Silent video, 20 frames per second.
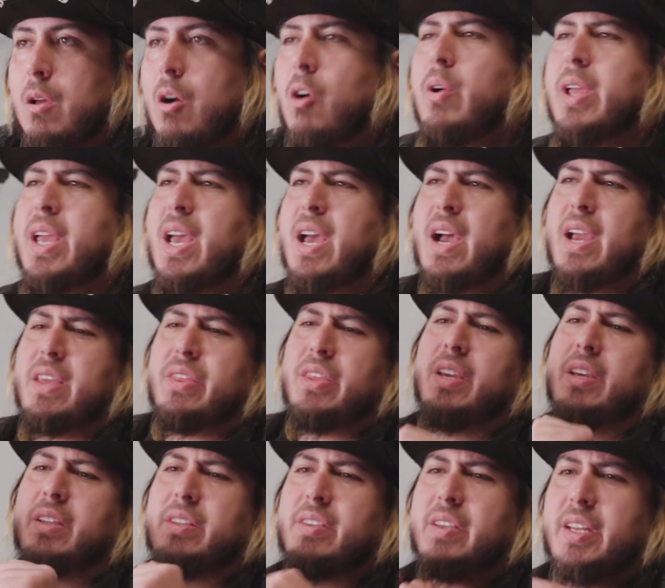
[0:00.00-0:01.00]
oh yeah, I
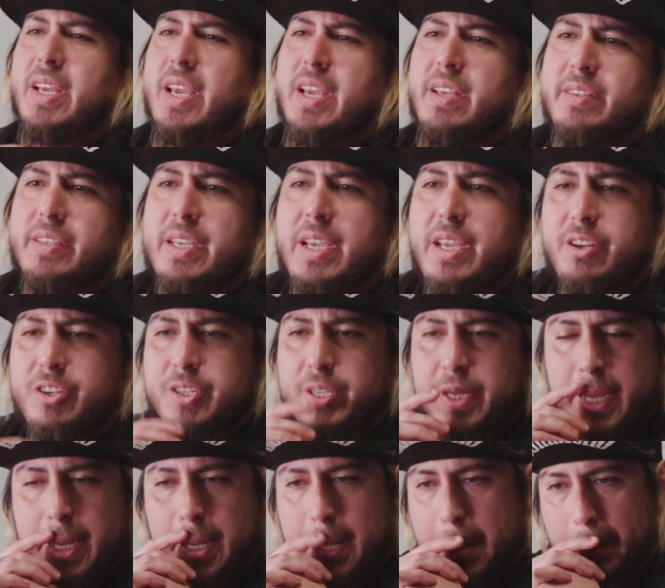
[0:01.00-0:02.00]
think in today's age,
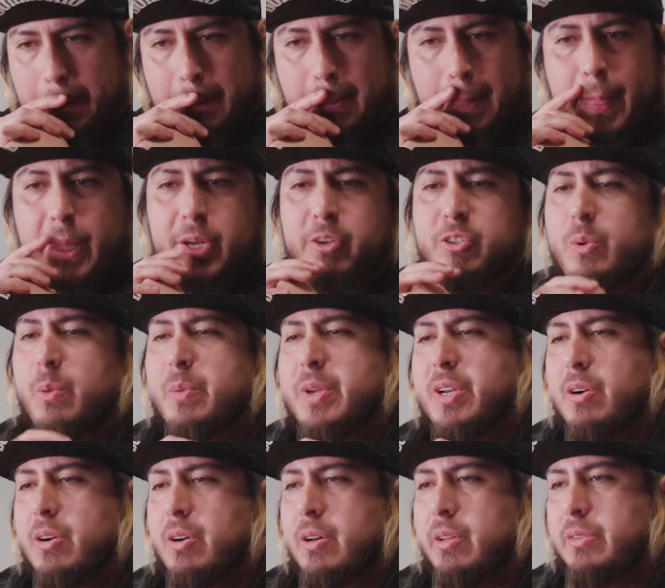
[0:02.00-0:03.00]
like, there's what we
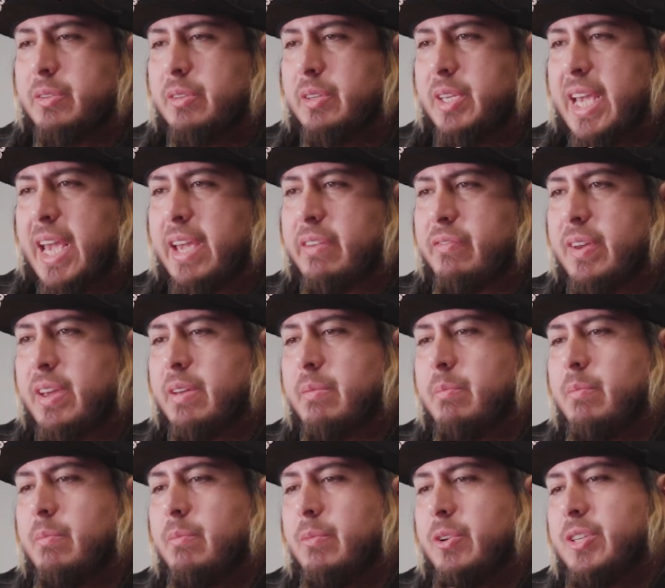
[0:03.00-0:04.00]
call
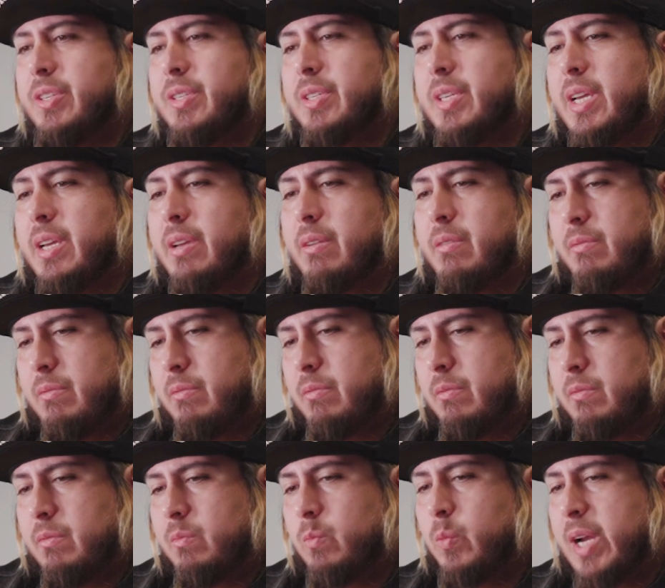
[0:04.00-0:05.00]
kayfabe, which is like,
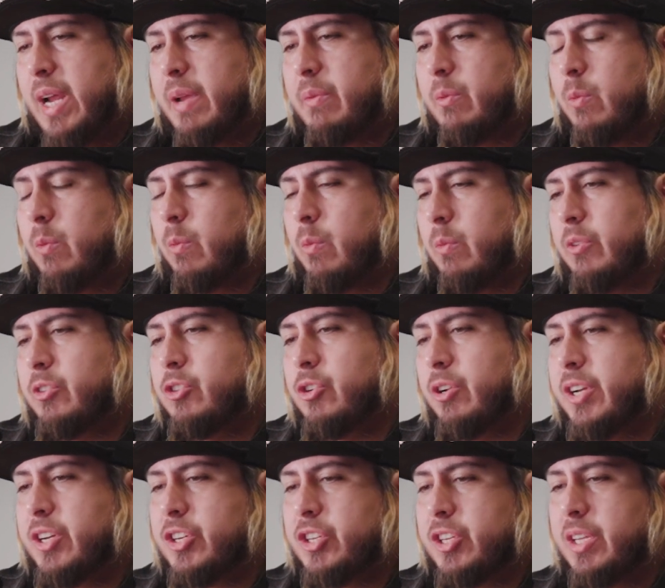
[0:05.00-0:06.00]
but
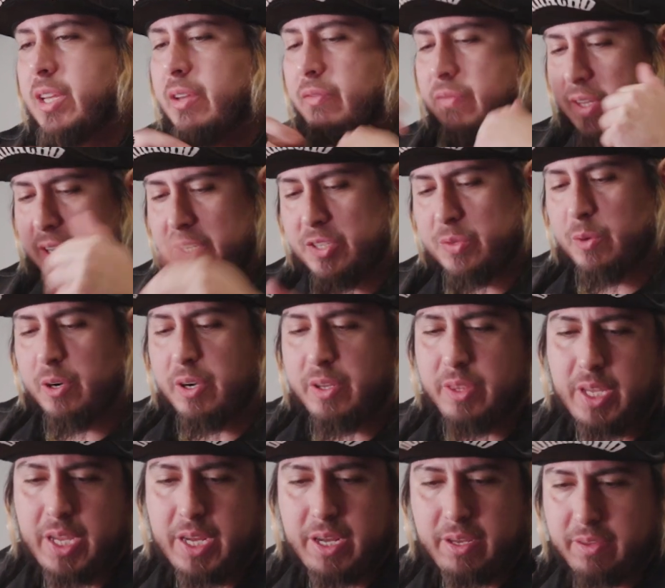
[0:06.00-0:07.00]
traditionally, if this were
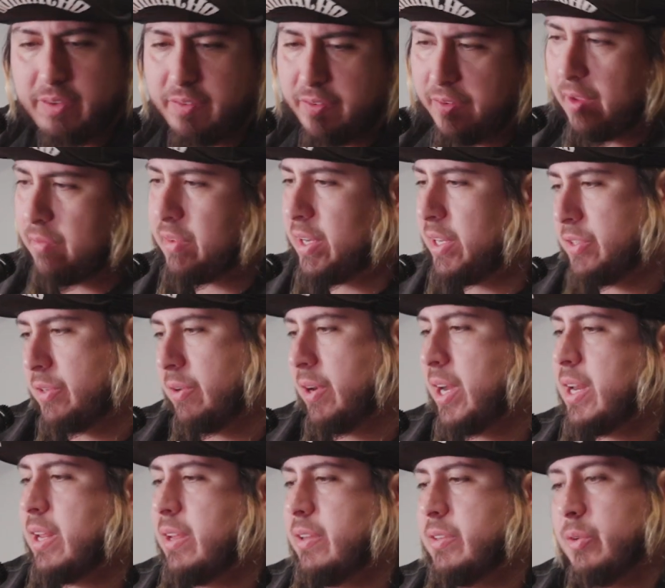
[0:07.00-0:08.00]
in like the 70s or
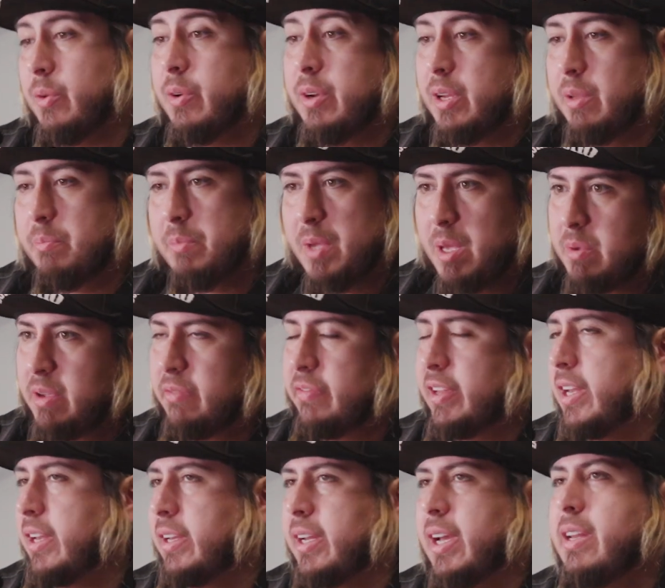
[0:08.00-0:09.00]
80s or maybe
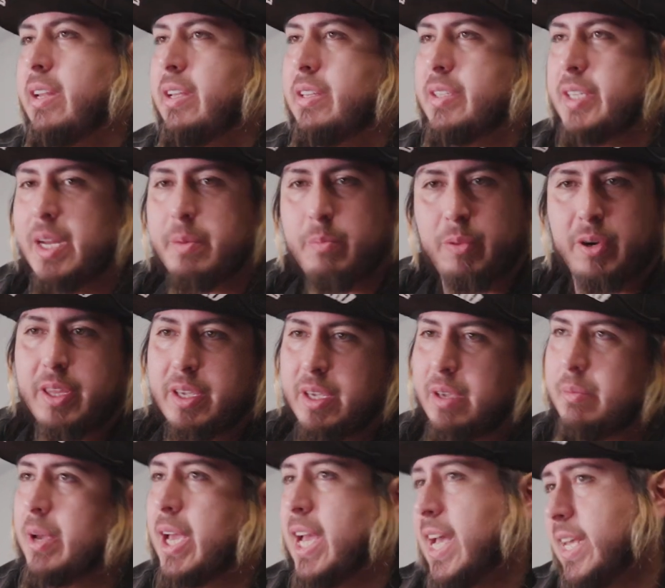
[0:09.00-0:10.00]
even the 90s, I'd probably
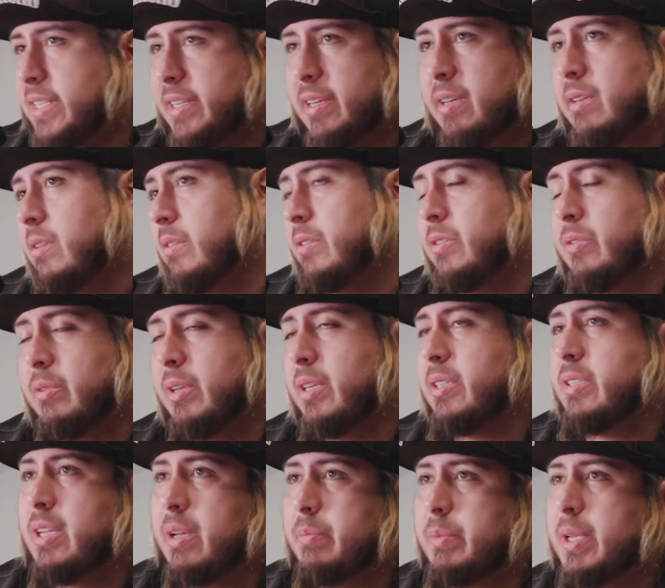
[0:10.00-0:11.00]
get my ass kicked as soon as I
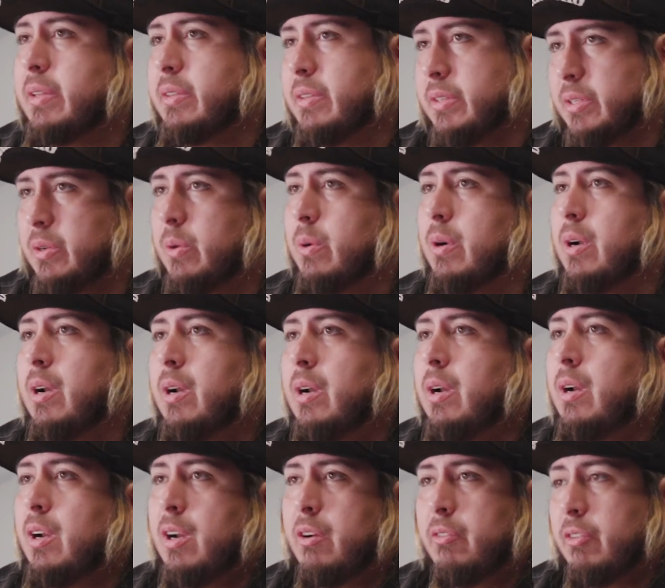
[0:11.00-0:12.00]
stepped out this door
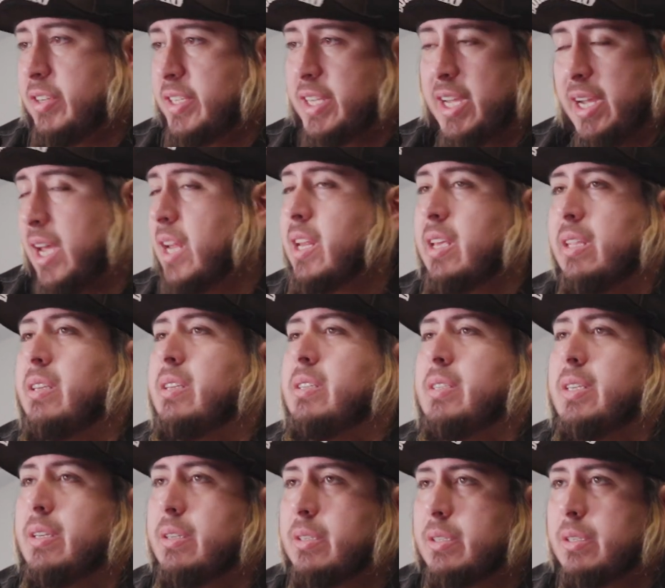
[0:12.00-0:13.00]
for saying any of
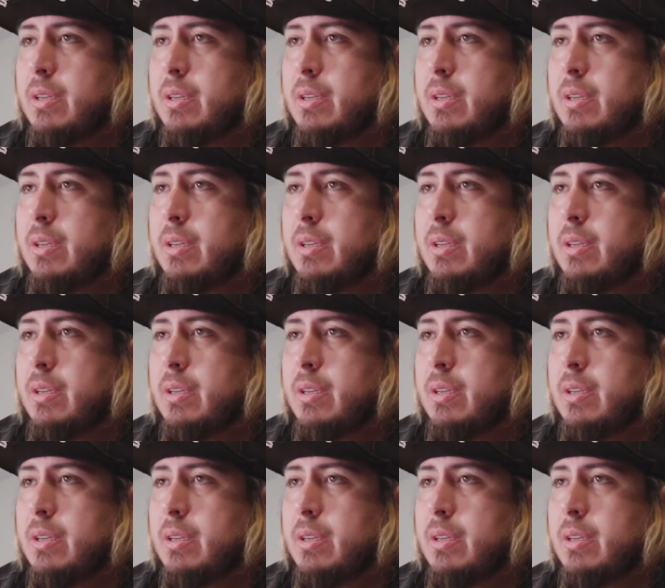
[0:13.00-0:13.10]
these things.